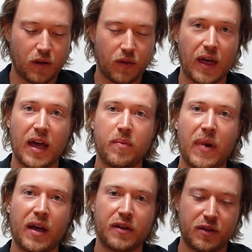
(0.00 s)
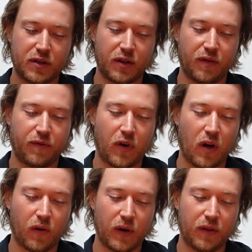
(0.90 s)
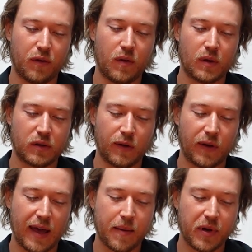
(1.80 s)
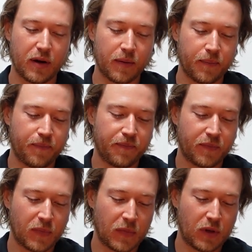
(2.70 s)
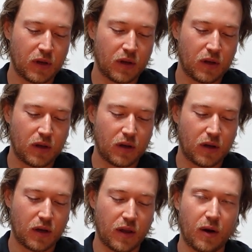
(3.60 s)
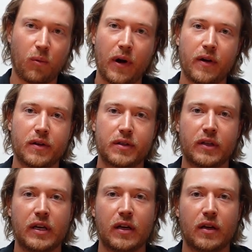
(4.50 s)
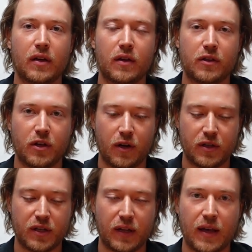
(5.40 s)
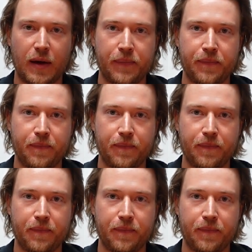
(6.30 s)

The headband is just going to fall right through this little gap here, and then it wirelessly charges like that.